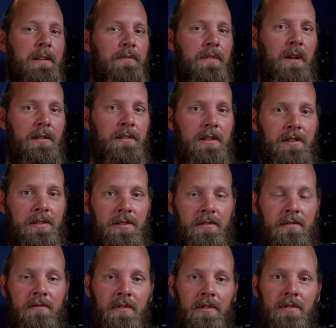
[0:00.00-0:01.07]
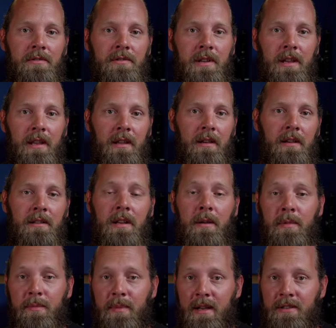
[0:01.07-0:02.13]
advantage of using a
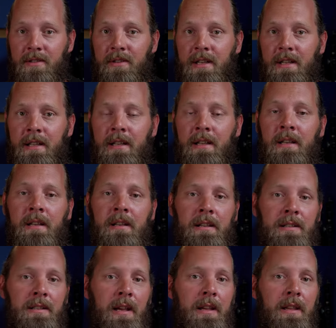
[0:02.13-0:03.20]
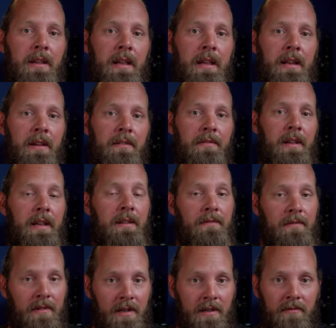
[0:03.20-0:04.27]
dummy battery is that you can have
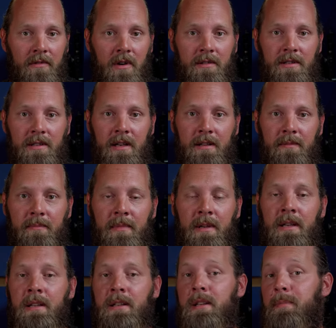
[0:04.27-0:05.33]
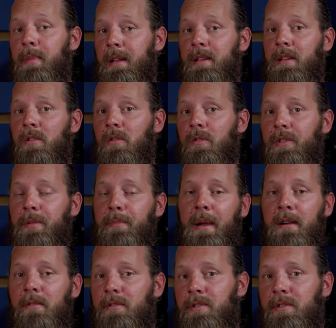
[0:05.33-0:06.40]
infinite runtime, depending on the
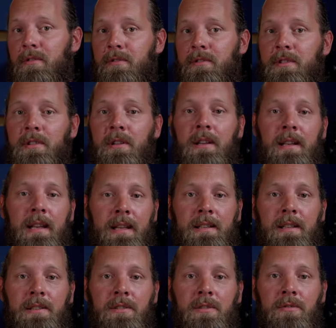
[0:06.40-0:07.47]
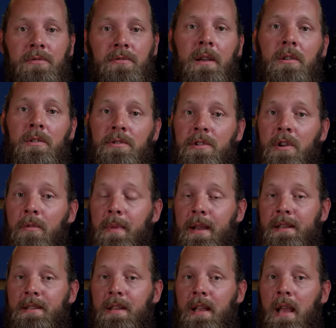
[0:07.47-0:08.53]
power source you connect it to. It also
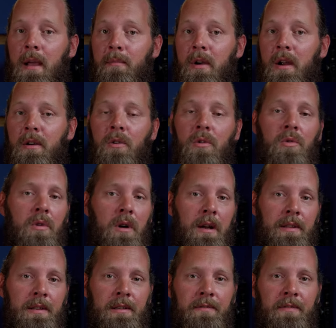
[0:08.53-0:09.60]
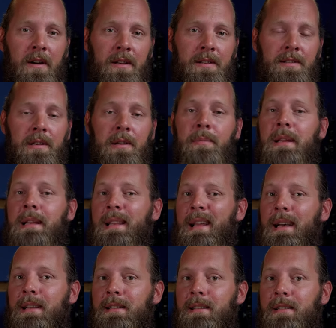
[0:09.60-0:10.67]
makes the camera or other device a bit
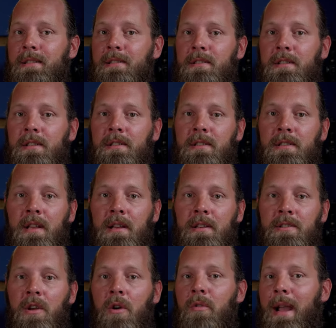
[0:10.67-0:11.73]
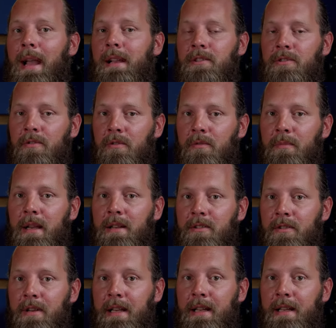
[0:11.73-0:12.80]
lighter since there's no actual
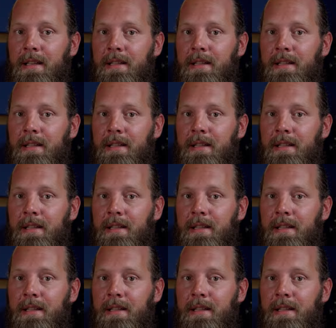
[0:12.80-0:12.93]
battery in